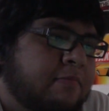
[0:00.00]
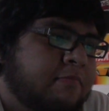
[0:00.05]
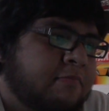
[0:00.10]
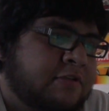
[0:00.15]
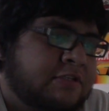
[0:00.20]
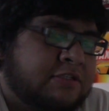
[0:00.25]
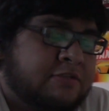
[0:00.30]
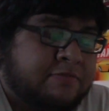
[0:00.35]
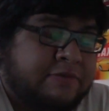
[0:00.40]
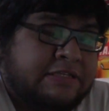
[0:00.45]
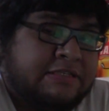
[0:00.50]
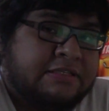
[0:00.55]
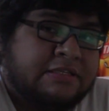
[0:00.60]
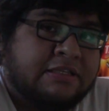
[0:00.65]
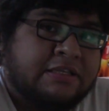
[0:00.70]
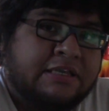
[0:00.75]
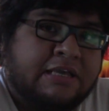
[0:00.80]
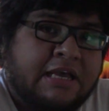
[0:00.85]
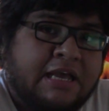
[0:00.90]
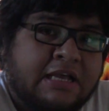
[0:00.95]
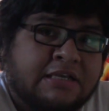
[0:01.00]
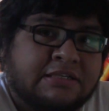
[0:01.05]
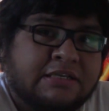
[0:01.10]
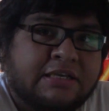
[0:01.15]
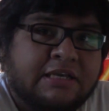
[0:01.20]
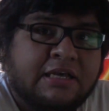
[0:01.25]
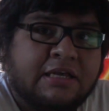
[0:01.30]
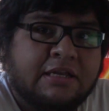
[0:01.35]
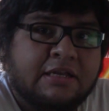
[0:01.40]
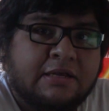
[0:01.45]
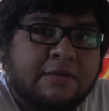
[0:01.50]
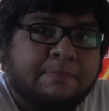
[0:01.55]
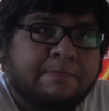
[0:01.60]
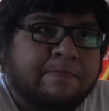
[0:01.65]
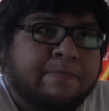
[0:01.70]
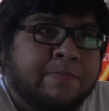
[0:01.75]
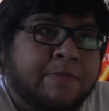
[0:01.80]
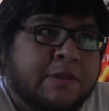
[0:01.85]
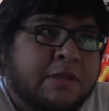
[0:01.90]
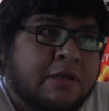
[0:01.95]
Just recently, I actually got a
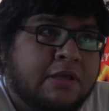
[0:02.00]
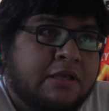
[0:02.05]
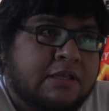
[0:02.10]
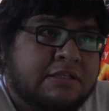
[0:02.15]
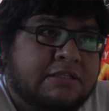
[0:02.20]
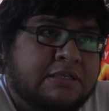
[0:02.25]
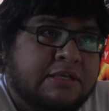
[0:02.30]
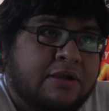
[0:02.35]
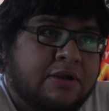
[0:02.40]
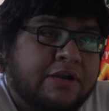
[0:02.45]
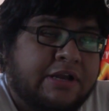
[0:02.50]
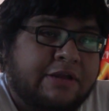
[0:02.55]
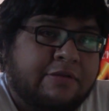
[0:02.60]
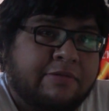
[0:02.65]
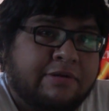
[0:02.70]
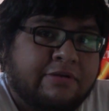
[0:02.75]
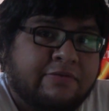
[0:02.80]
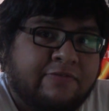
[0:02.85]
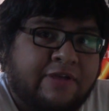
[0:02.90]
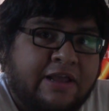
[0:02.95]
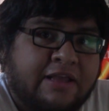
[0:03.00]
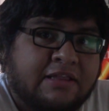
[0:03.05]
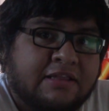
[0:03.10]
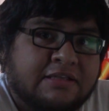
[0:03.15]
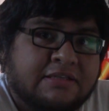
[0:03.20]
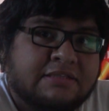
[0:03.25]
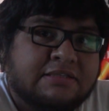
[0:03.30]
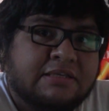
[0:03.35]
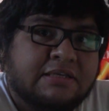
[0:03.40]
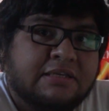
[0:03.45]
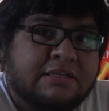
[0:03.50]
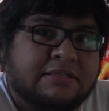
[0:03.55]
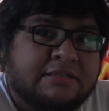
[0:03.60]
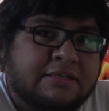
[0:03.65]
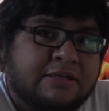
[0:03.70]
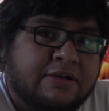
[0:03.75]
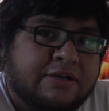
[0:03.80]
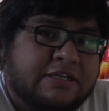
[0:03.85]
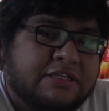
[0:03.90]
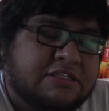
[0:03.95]
TRD rear valence and a
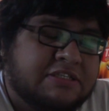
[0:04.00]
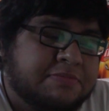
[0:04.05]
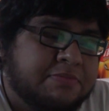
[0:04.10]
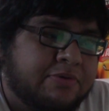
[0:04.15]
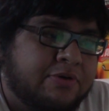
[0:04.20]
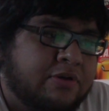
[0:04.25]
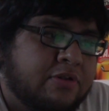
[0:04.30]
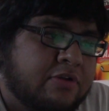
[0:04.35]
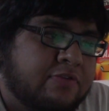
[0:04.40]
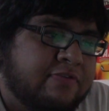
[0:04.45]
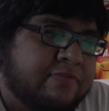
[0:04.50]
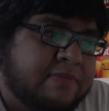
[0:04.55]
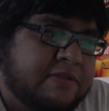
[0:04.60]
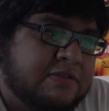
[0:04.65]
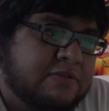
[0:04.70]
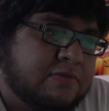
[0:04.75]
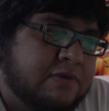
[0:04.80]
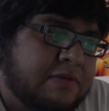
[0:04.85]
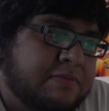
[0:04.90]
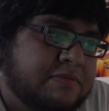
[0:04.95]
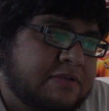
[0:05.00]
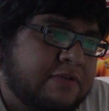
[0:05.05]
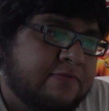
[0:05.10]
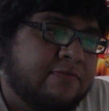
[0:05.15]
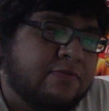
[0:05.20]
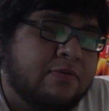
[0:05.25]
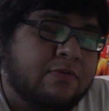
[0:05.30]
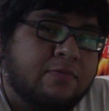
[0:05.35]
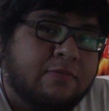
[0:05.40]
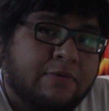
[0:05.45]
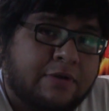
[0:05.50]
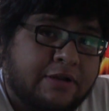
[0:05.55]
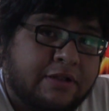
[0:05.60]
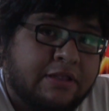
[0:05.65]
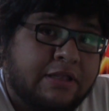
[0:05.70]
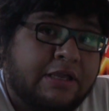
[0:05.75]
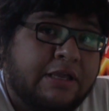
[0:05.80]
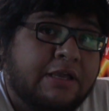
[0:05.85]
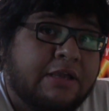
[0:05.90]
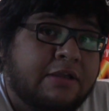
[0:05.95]
TRD spoiler from this website for
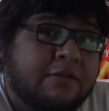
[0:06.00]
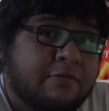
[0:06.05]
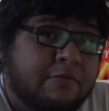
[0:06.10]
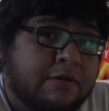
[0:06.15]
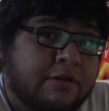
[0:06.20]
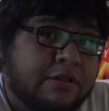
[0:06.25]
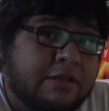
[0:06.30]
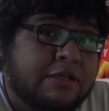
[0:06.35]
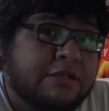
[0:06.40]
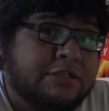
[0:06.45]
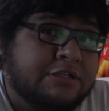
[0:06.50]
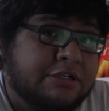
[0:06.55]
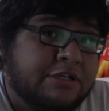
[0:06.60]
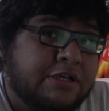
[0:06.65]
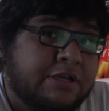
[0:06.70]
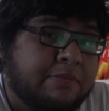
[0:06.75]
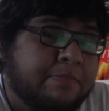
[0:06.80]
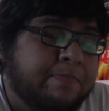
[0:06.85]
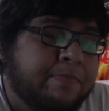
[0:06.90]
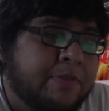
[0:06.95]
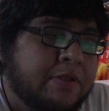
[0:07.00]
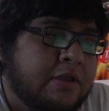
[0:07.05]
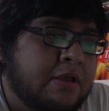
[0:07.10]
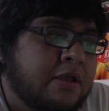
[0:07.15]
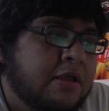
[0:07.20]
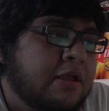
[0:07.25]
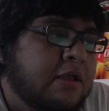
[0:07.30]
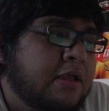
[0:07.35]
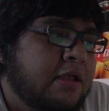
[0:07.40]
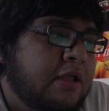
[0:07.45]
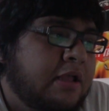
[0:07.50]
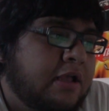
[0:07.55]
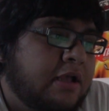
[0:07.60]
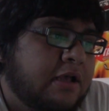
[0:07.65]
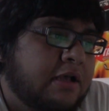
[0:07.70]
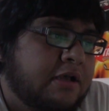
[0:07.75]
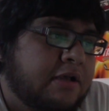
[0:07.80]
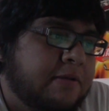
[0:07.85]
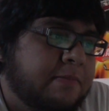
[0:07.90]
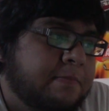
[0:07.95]
really cheap.
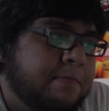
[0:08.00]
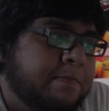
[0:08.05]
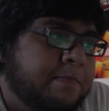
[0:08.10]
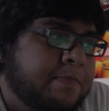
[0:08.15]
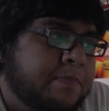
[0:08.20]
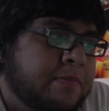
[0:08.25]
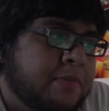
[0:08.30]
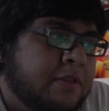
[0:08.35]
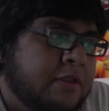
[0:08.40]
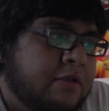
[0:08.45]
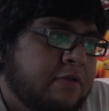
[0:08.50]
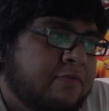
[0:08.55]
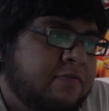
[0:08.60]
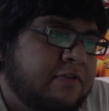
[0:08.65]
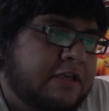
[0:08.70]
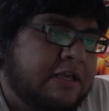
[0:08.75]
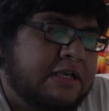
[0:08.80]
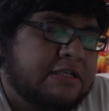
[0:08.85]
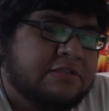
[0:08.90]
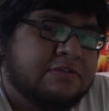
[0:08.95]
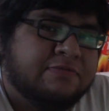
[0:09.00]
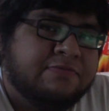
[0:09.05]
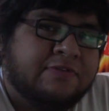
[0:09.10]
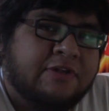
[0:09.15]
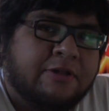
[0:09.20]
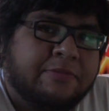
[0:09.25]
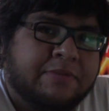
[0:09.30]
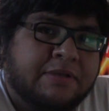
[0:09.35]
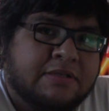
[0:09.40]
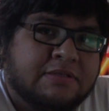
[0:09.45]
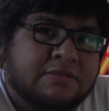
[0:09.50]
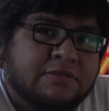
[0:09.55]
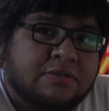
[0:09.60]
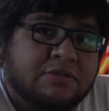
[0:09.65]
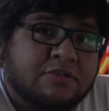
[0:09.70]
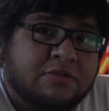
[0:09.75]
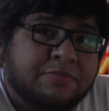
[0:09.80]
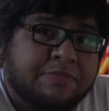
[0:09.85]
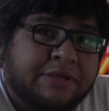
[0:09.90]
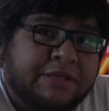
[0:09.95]
If you guys don't follow me on
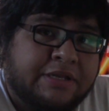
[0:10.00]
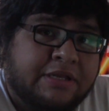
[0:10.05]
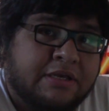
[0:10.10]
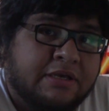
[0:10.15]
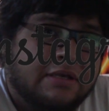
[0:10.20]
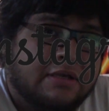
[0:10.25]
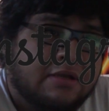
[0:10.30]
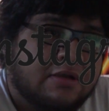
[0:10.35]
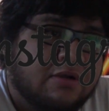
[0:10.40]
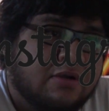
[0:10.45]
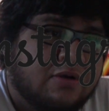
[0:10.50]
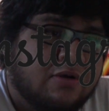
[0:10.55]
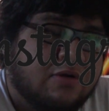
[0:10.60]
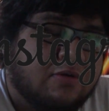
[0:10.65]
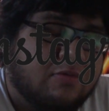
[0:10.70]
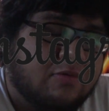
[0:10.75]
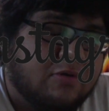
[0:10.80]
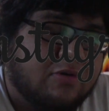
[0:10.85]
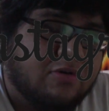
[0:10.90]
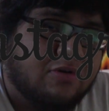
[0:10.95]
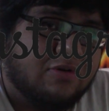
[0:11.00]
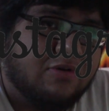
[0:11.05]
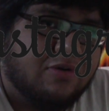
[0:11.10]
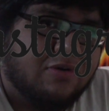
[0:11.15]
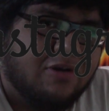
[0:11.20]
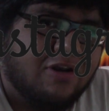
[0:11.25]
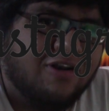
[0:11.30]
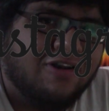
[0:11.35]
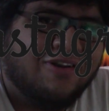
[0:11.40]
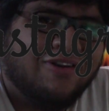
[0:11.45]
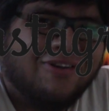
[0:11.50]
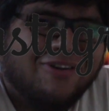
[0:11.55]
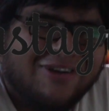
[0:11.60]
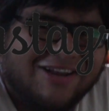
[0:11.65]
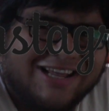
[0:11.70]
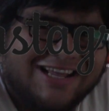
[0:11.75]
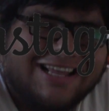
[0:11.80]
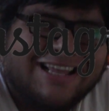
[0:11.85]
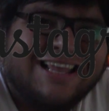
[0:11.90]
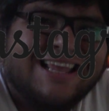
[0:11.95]
social media,
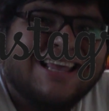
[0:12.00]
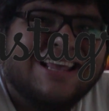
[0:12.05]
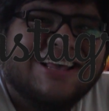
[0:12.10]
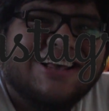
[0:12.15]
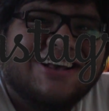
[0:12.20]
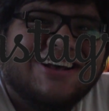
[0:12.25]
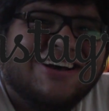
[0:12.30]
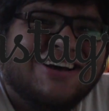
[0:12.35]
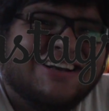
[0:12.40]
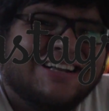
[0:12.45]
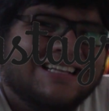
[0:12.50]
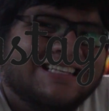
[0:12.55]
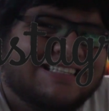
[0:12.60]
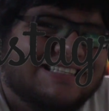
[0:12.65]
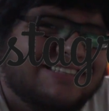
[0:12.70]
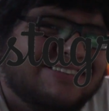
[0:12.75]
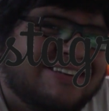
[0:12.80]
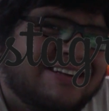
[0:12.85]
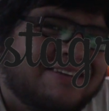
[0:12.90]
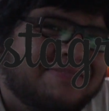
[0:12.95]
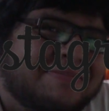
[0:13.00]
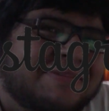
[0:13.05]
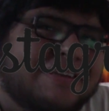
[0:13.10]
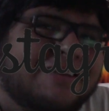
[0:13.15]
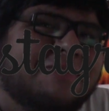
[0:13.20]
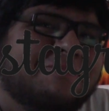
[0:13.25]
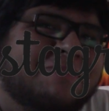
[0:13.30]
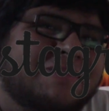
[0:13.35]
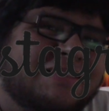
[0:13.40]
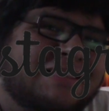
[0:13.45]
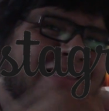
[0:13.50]
Corolla on Instagram, I'll put